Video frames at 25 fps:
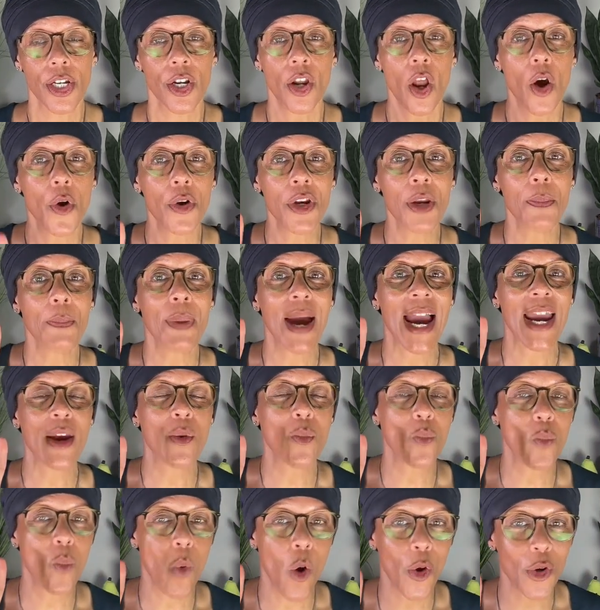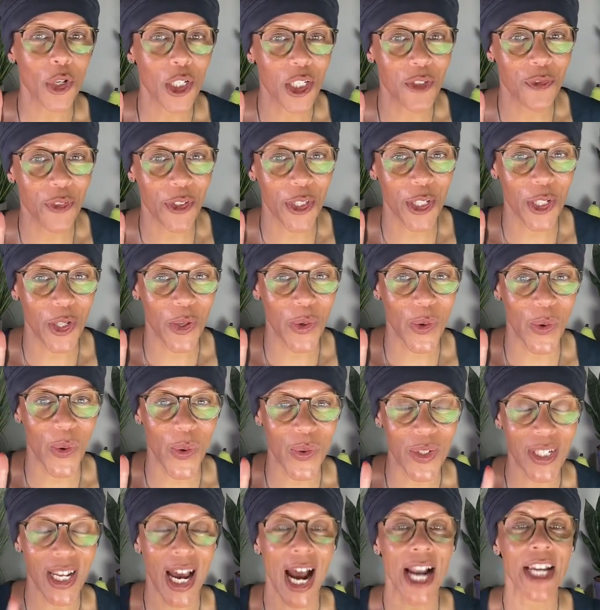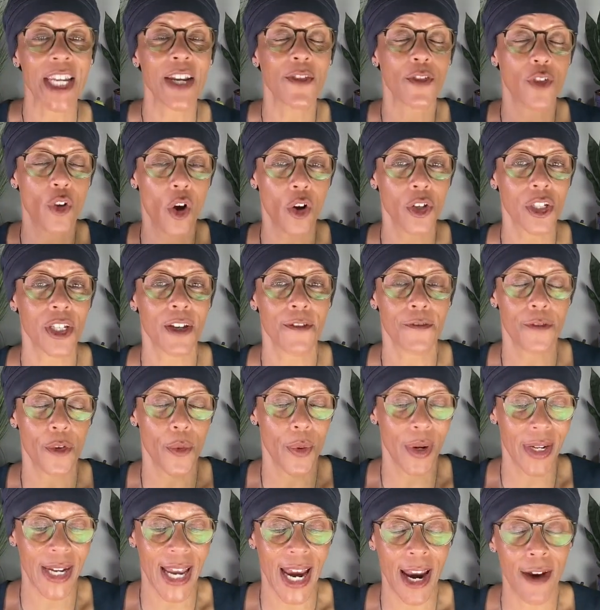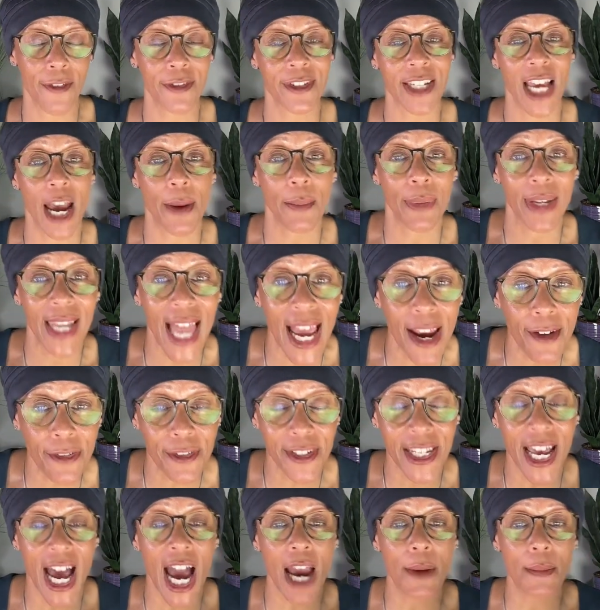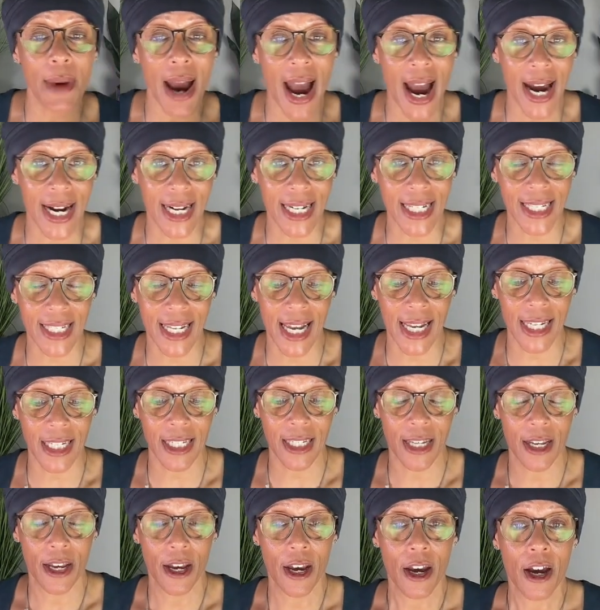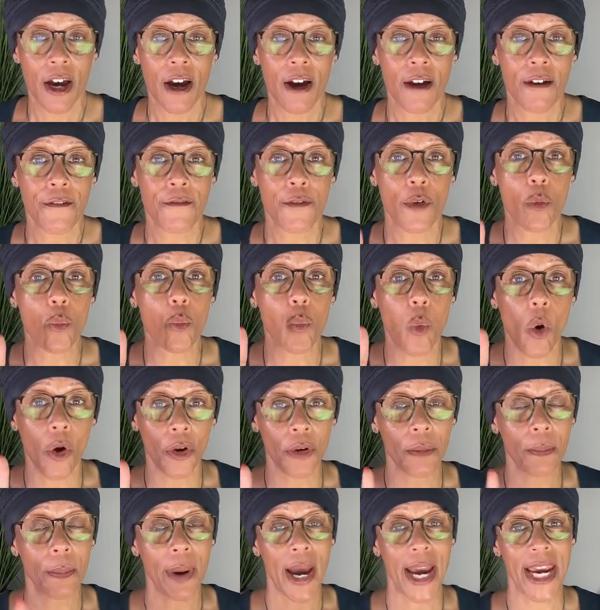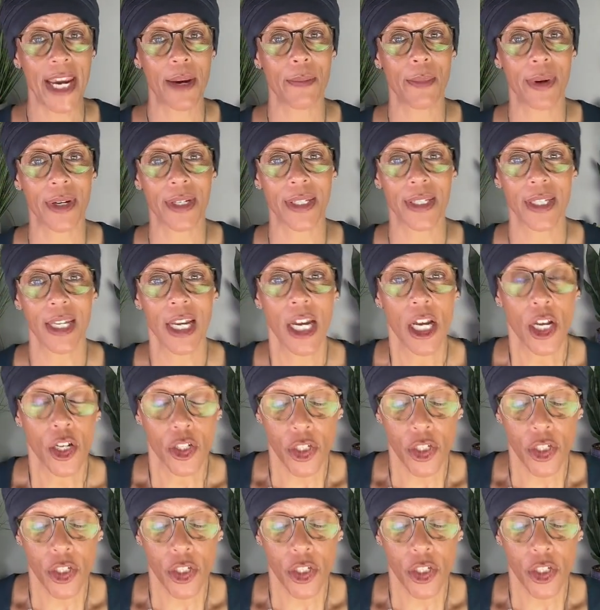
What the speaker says: You'll only pay once for the course and you've got it for a lifetime. Lifetime access for one payment.